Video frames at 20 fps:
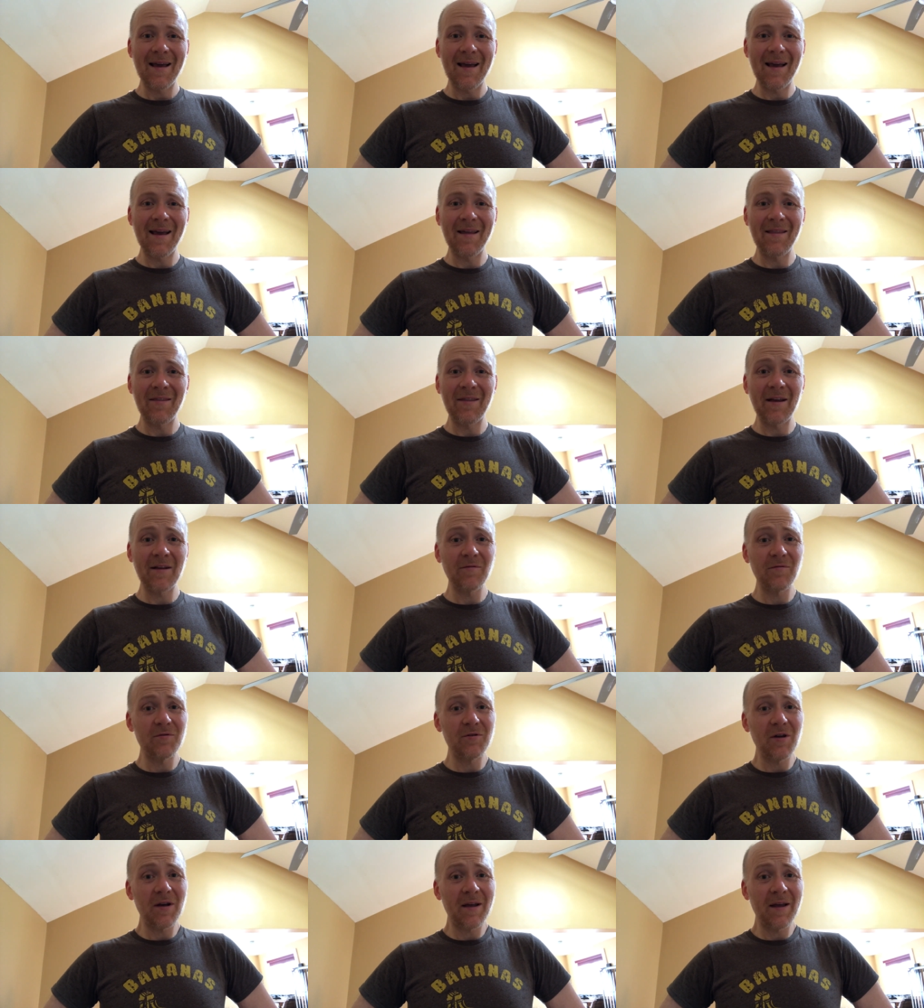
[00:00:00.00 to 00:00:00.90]
And thanks
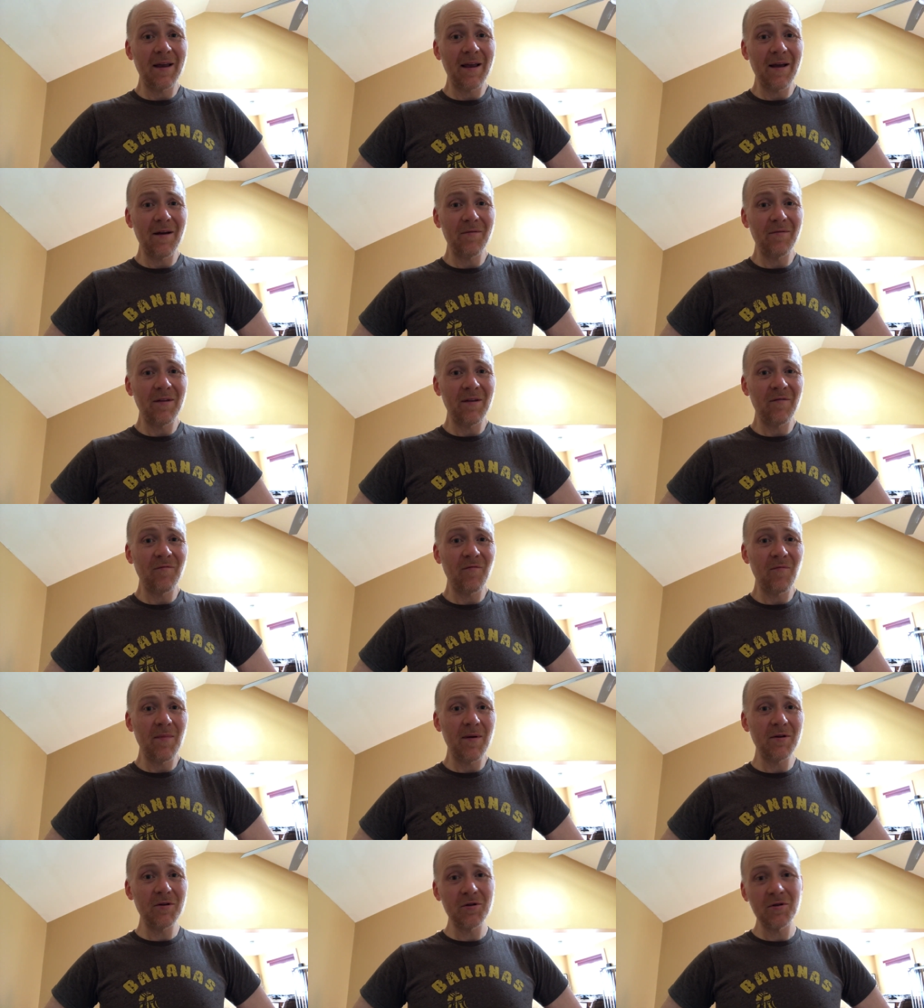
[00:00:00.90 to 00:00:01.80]
for checking out the
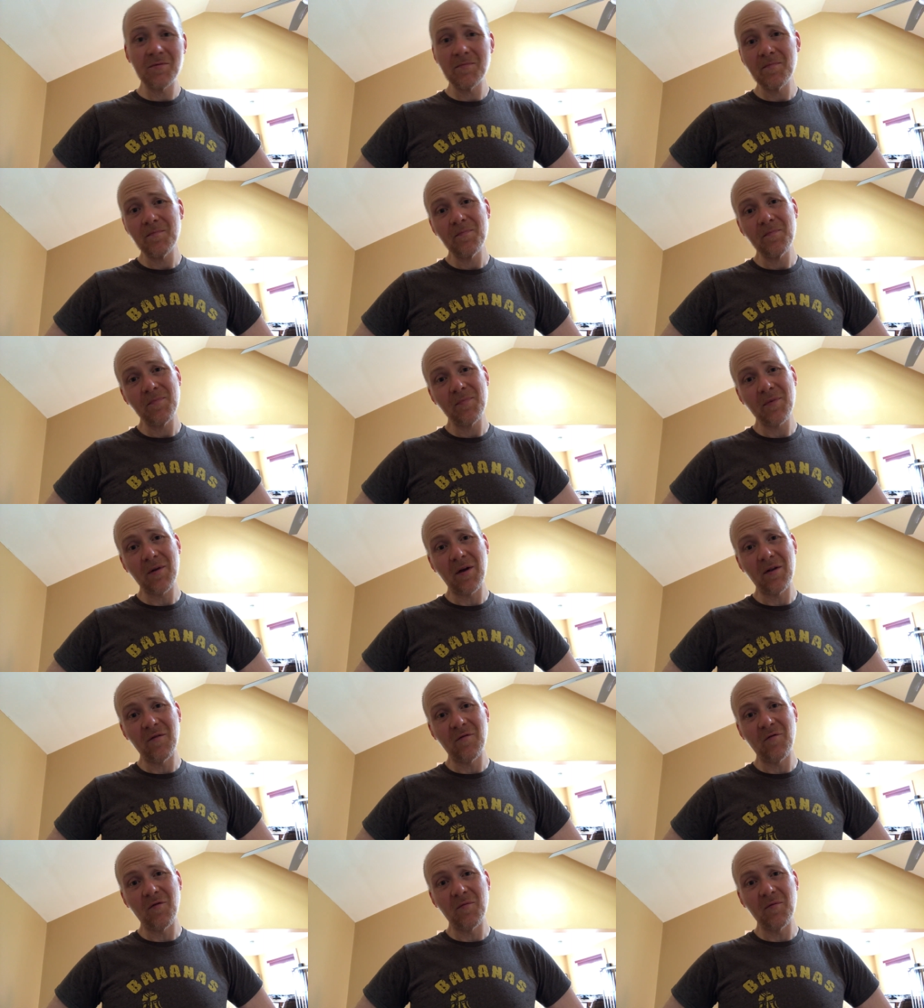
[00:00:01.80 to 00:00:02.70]
information on
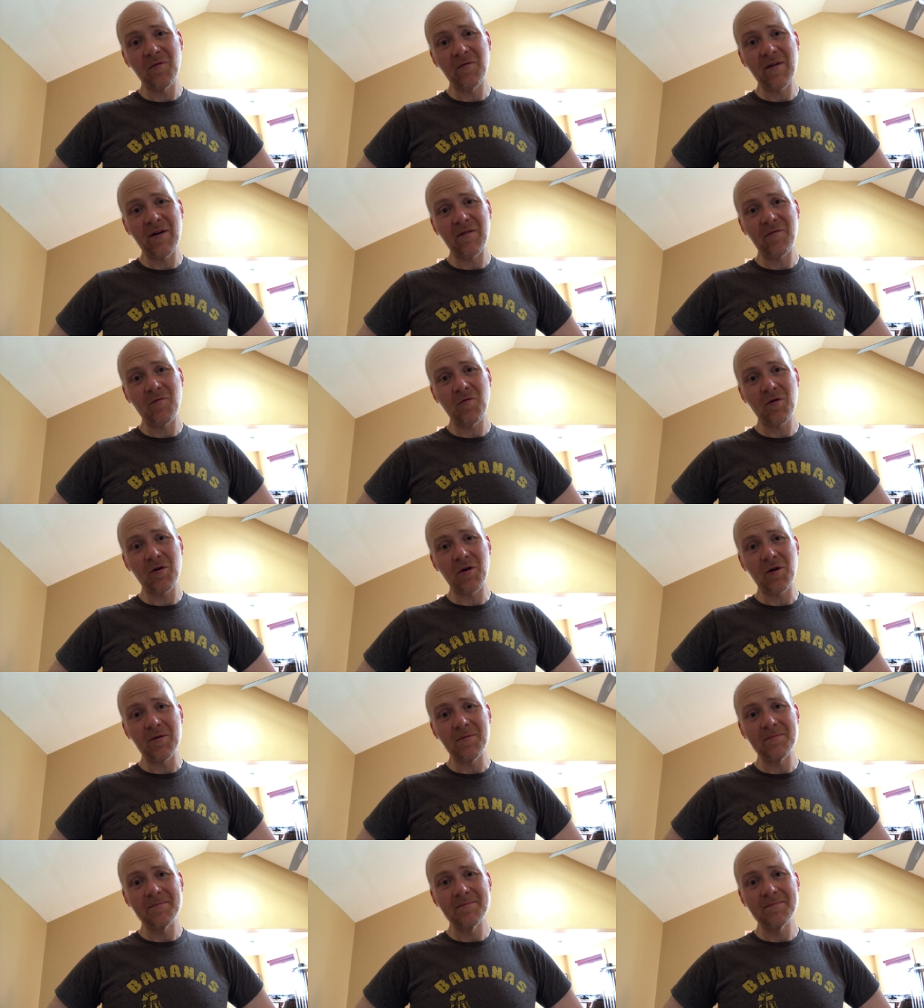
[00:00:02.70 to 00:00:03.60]
the Former Fat
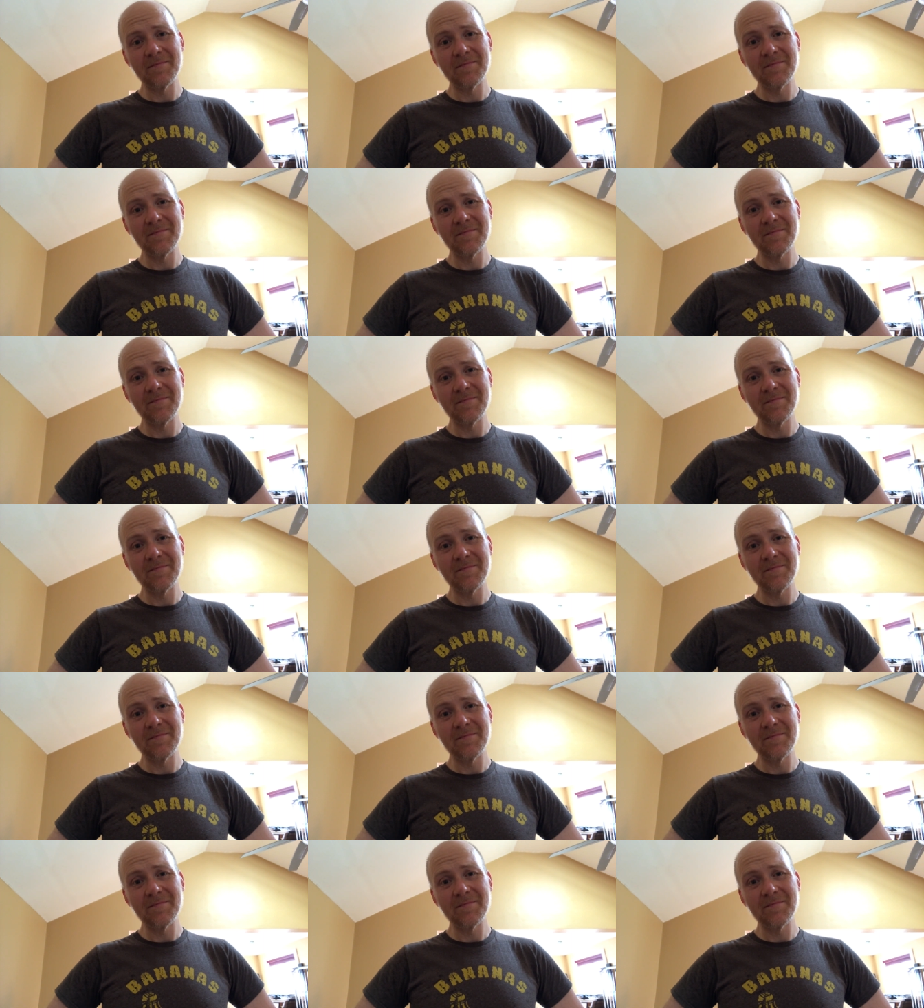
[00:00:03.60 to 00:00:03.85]
Forker.